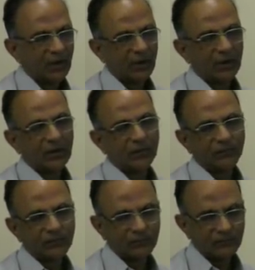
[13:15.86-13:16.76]

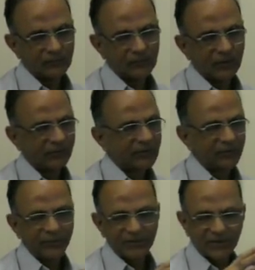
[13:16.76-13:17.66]
um, if
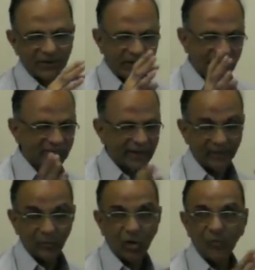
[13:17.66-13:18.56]
this patient has
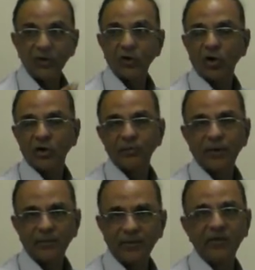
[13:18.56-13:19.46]
abnormal clotting
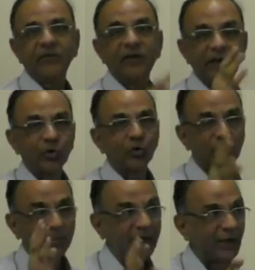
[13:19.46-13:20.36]
parameters, he
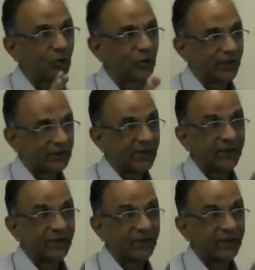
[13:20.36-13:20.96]
could bleed to death.